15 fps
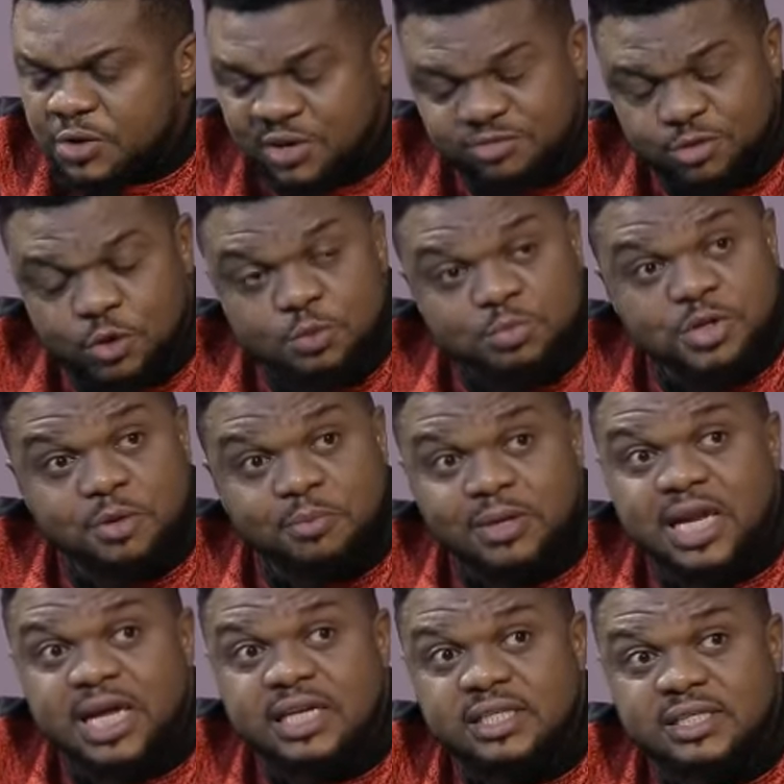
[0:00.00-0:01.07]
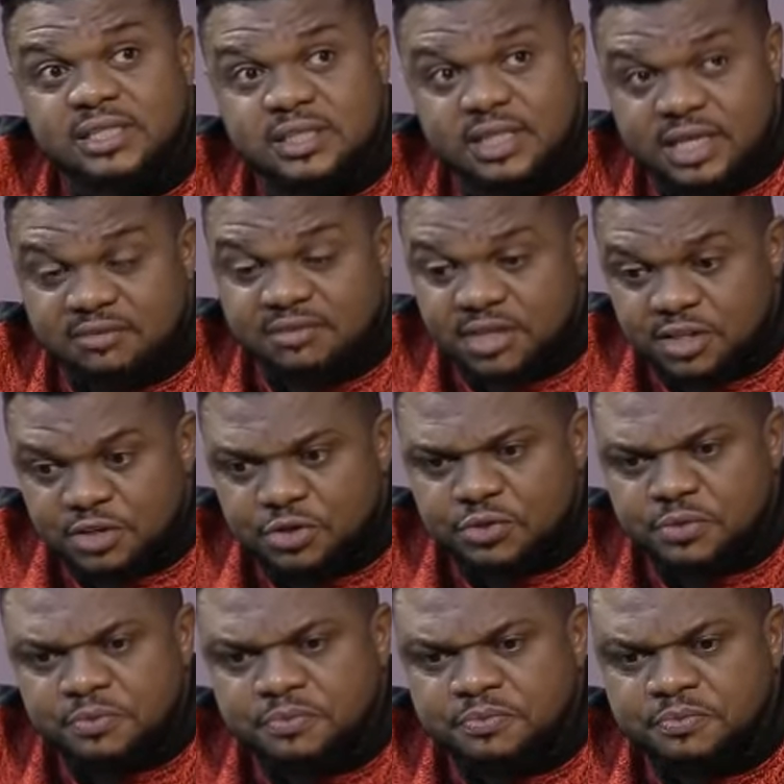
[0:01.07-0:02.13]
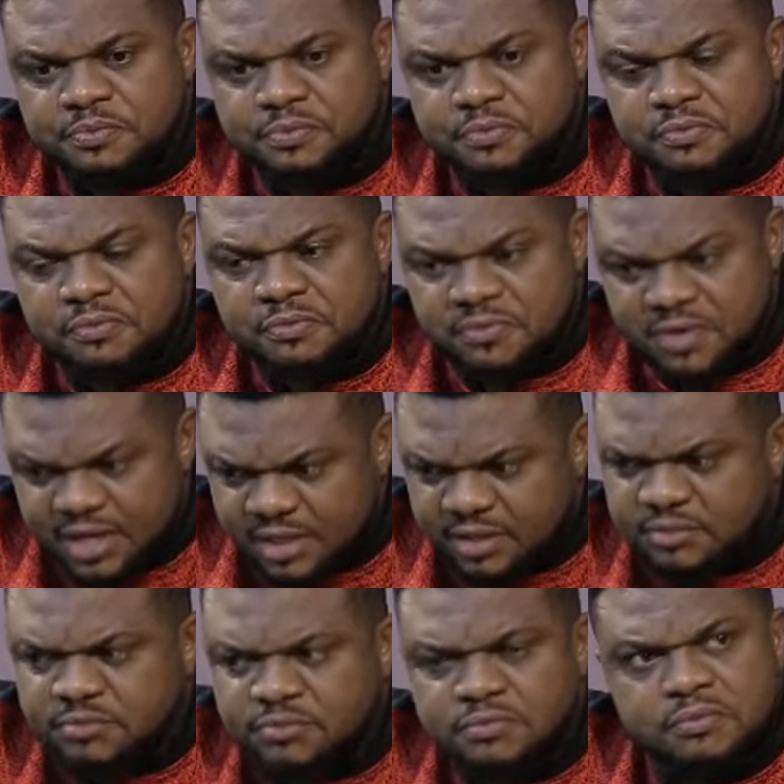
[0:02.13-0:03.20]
You have told me your plans and I've heard you. Fine.